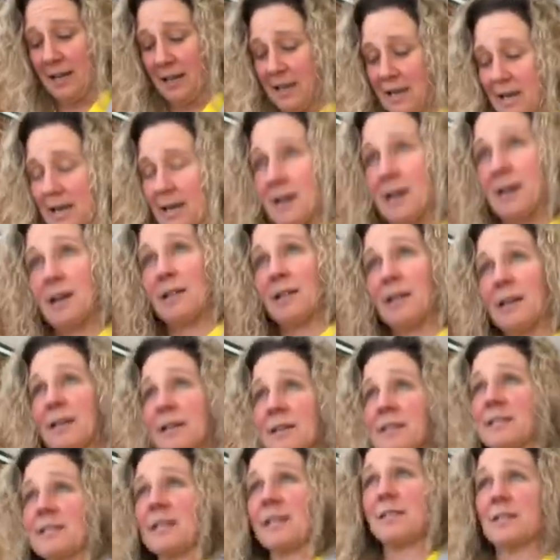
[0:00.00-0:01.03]
Like I
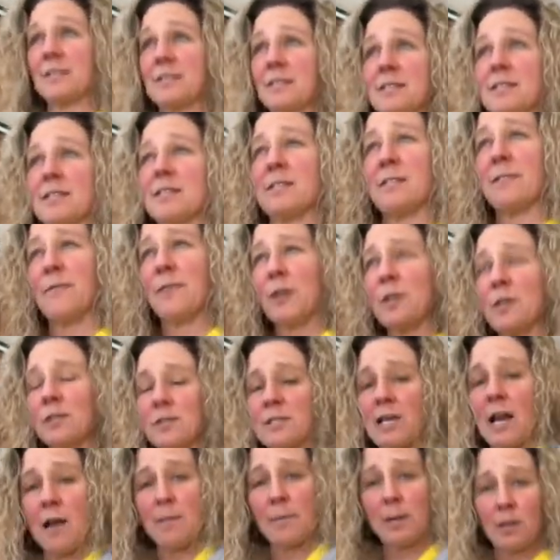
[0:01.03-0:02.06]
said, this is a difficult
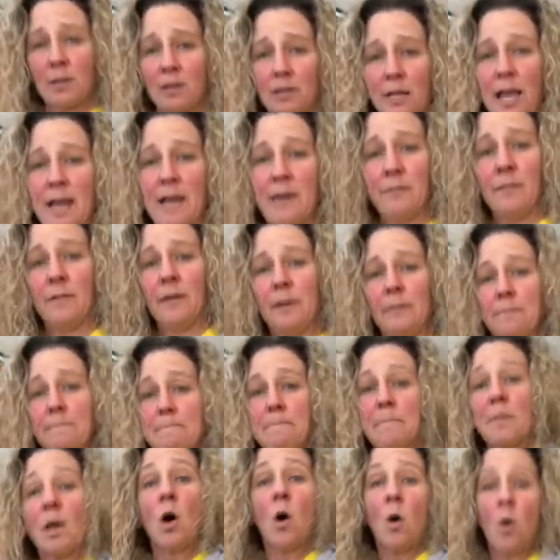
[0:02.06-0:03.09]
time in her life.
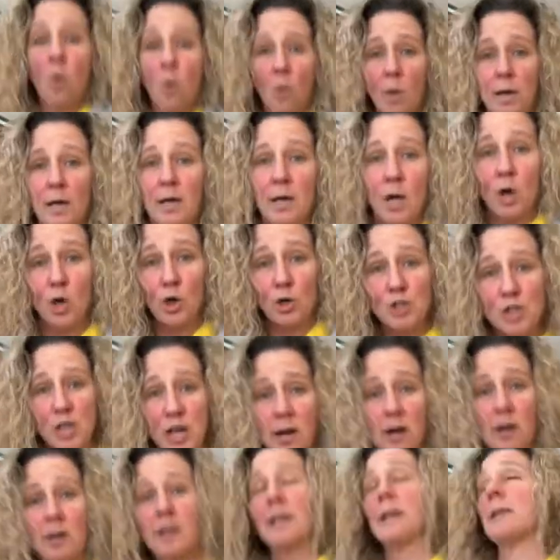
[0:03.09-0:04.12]
Oh, her
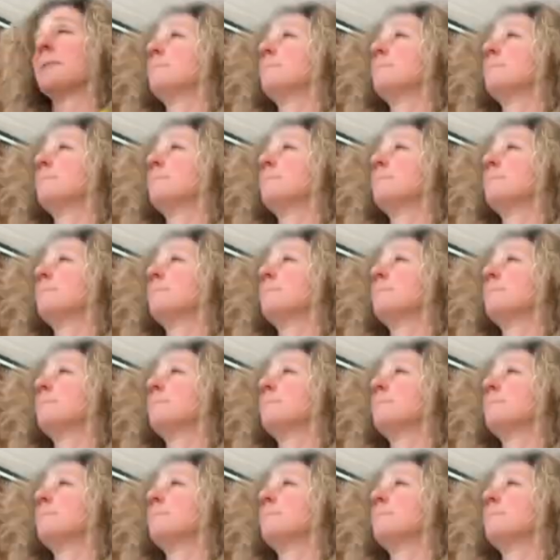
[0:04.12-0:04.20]
charity.